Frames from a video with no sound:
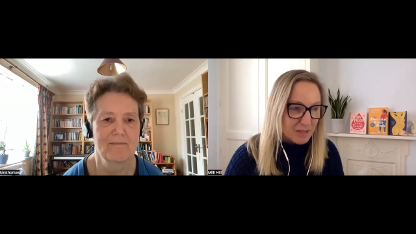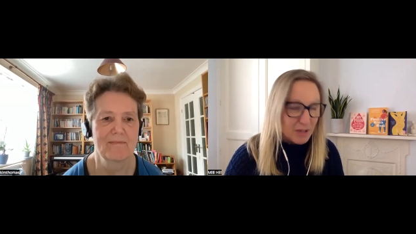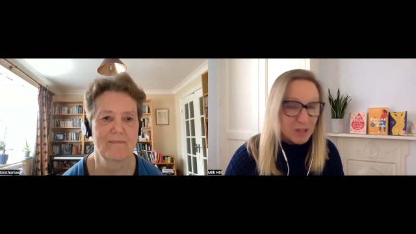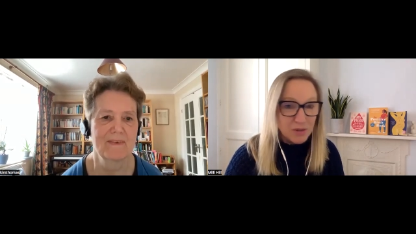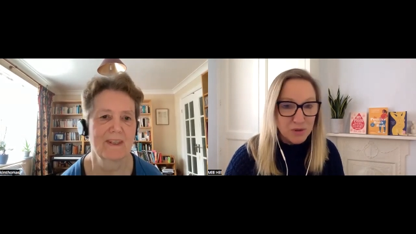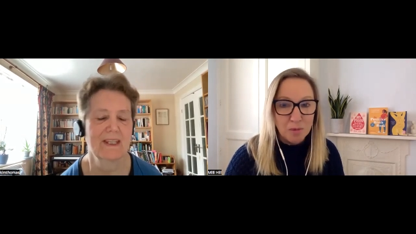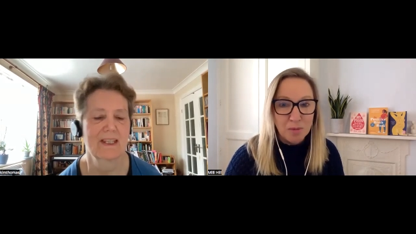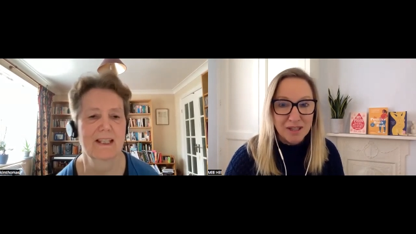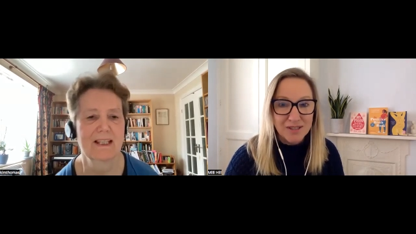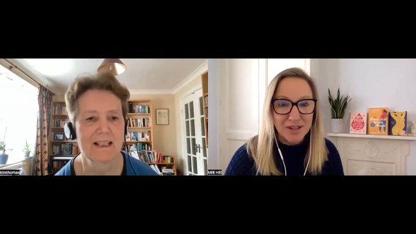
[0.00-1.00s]
Speaker 1: vital
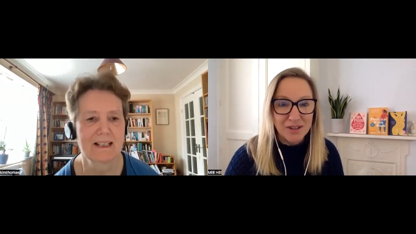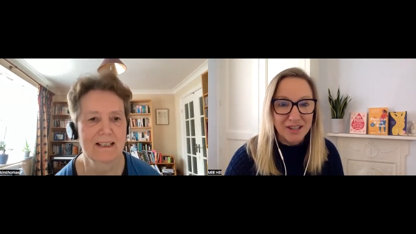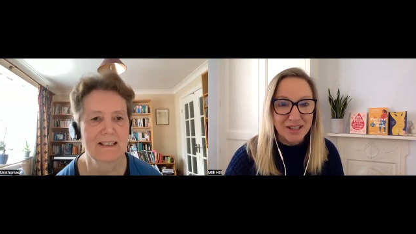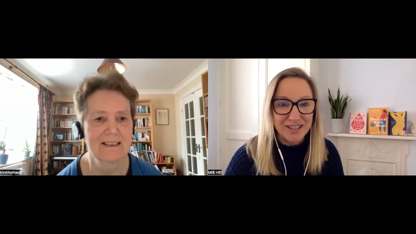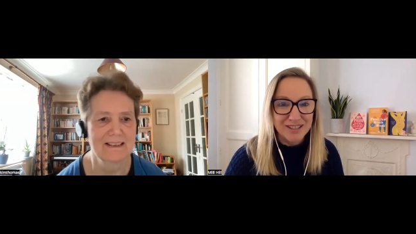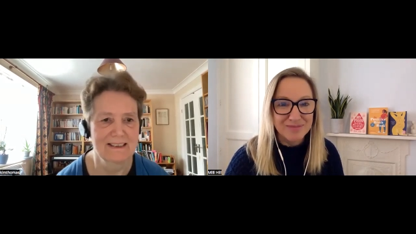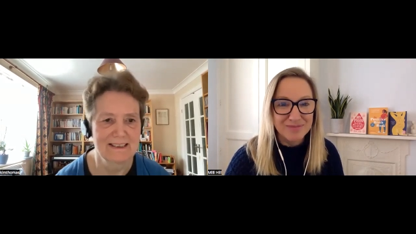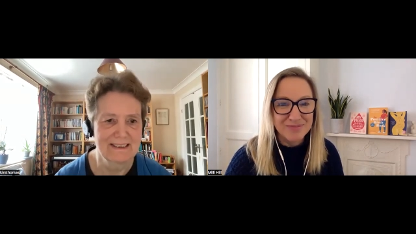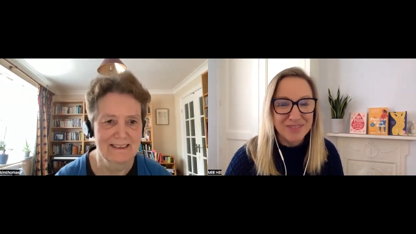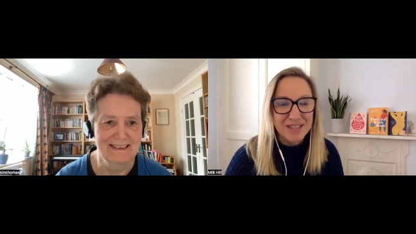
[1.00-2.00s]
topics, I think.
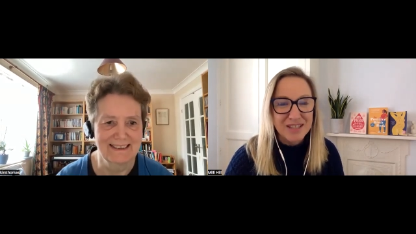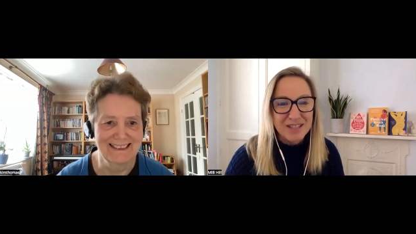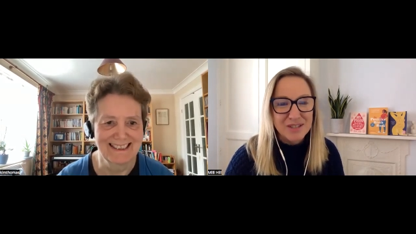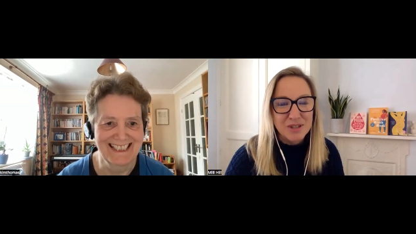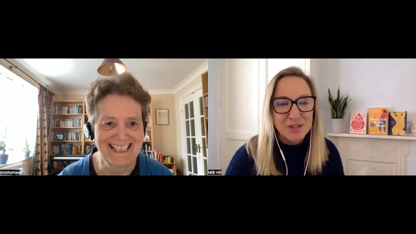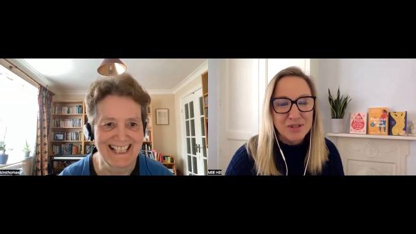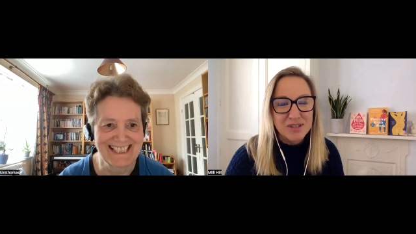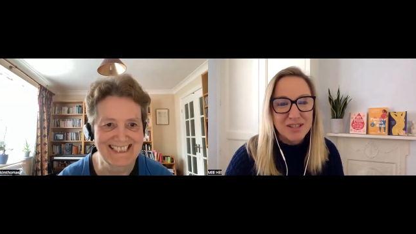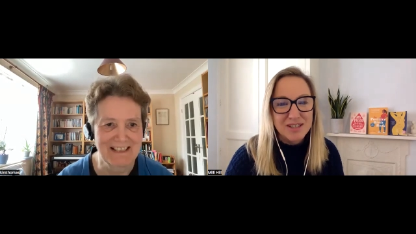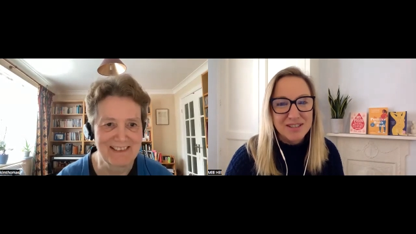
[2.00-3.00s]
So,
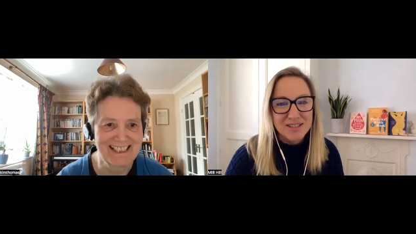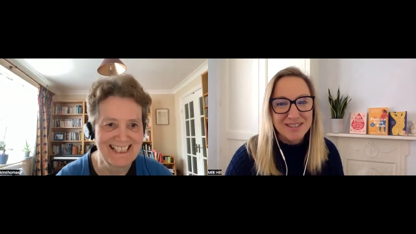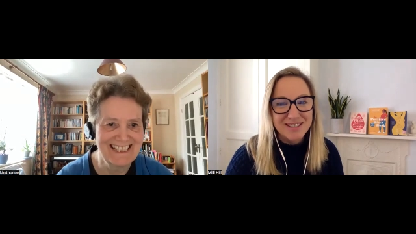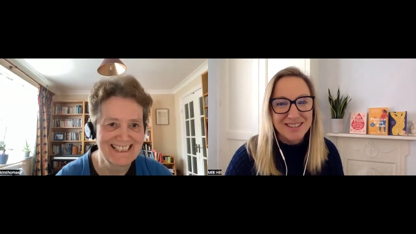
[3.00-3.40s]
yes, definitely.